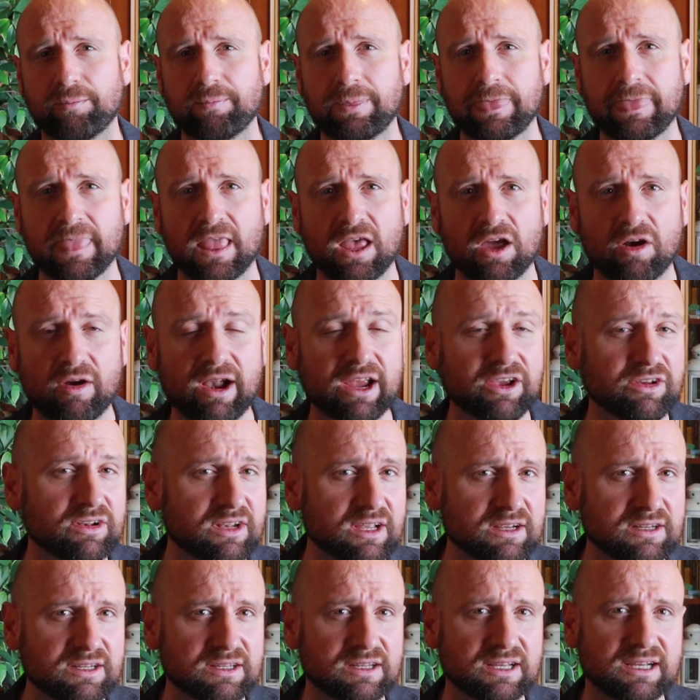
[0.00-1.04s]
All right, good
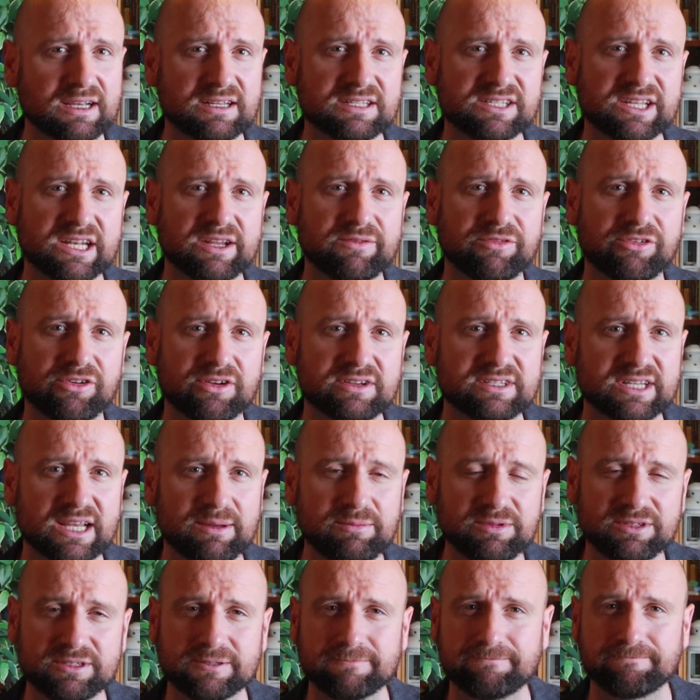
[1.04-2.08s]
luck studying for your
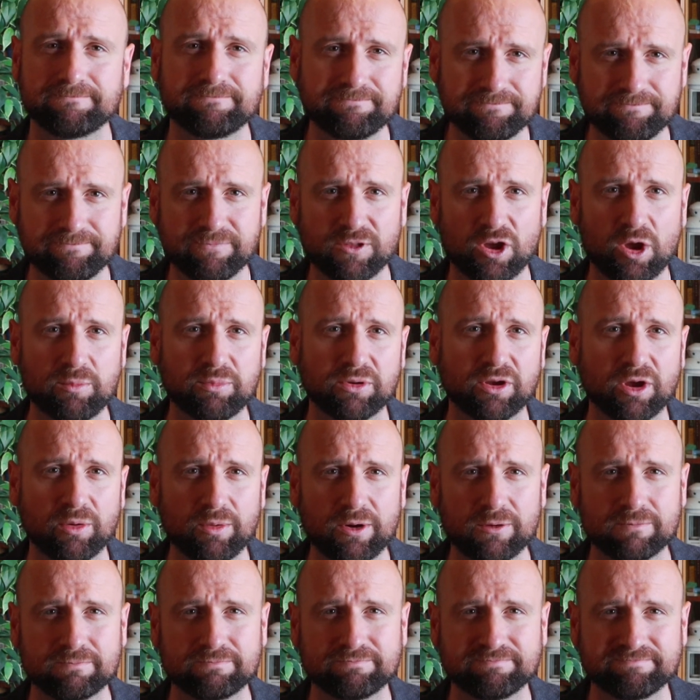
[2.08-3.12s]
exams. Hope you go
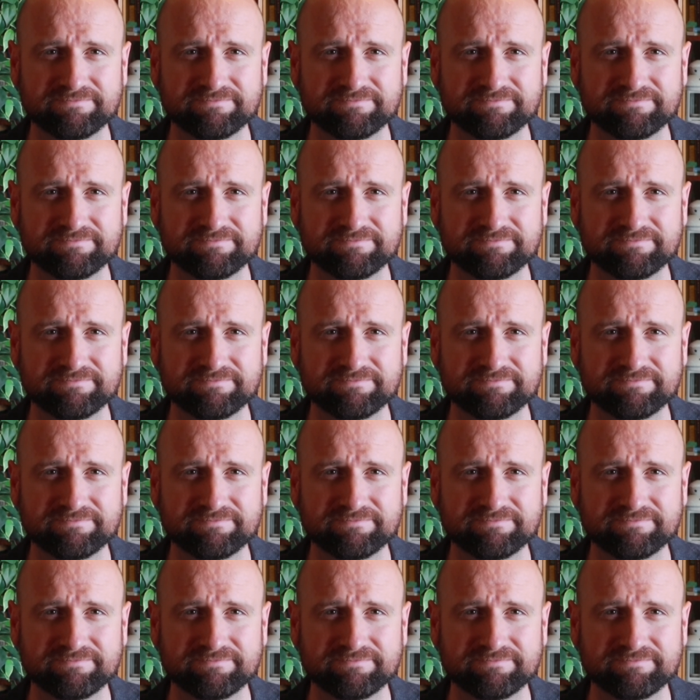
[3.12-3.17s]
well.